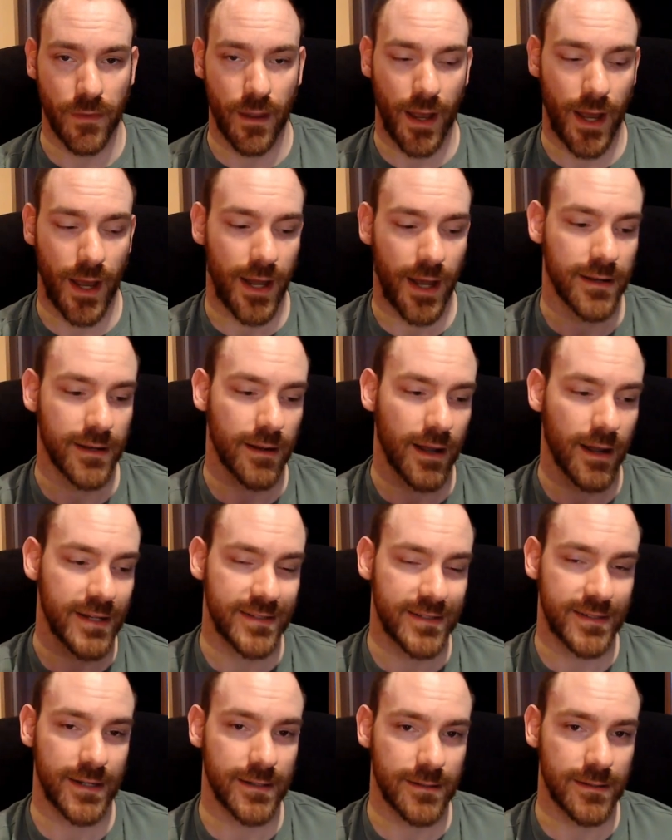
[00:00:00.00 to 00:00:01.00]
and I
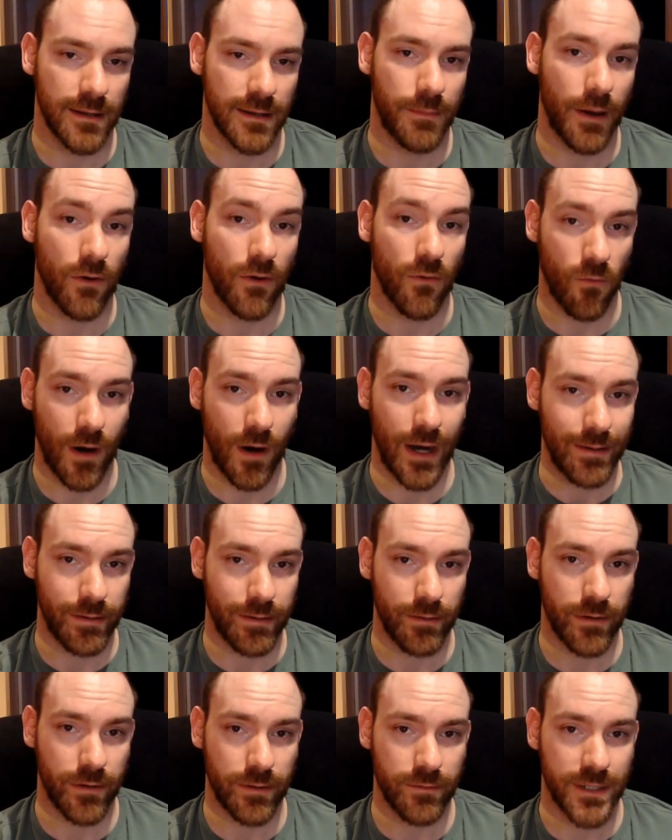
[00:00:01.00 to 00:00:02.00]
said about why we
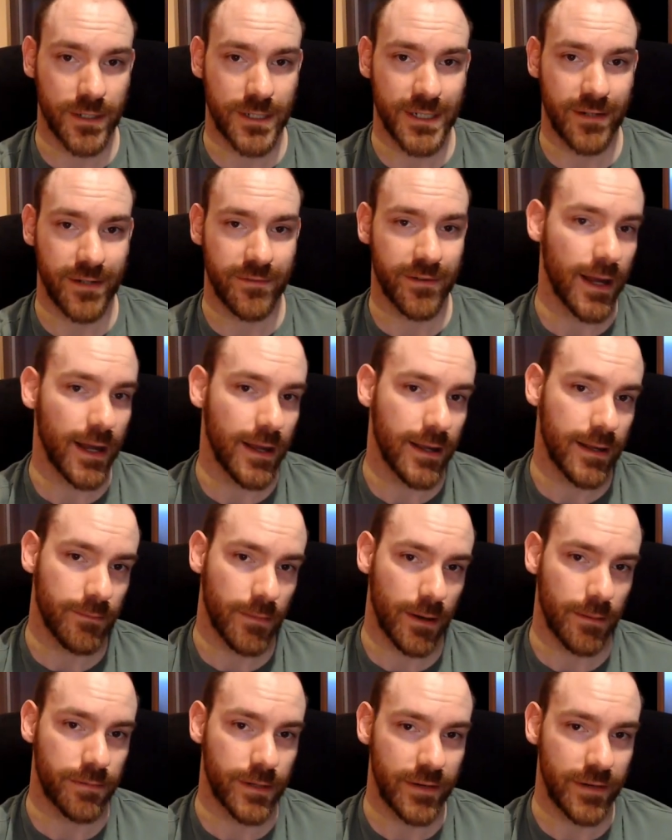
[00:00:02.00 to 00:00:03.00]
want to achieve that in my
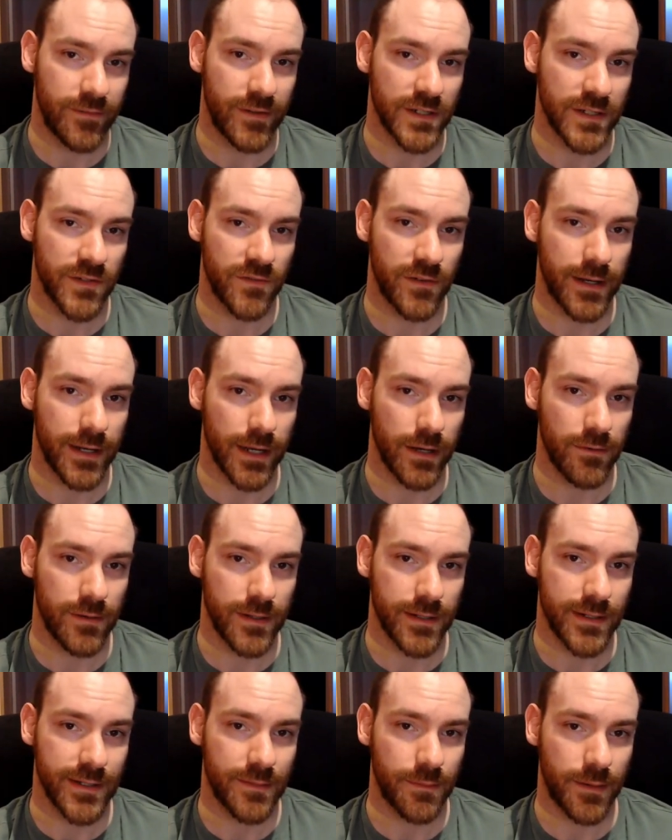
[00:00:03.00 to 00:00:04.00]
previous video in
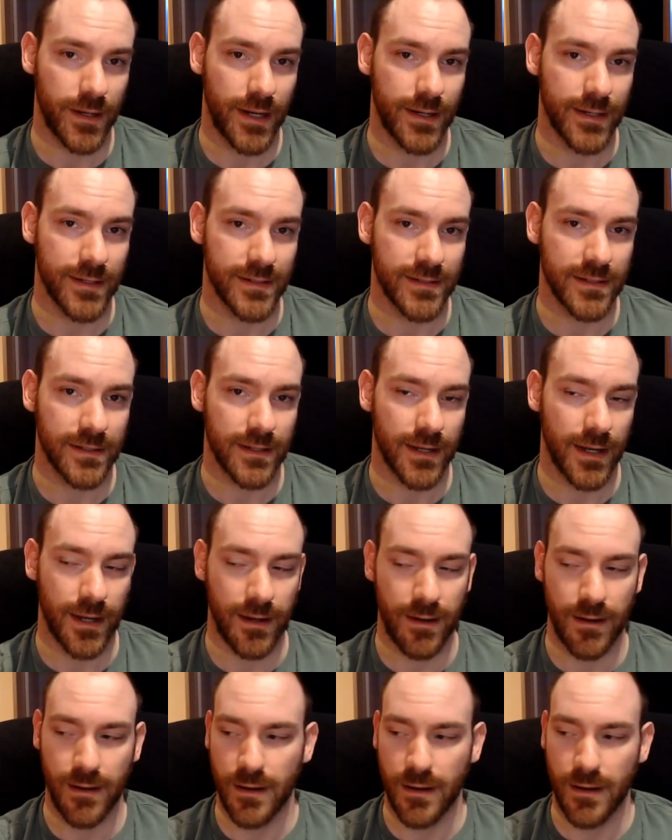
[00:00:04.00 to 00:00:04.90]
this playlist okay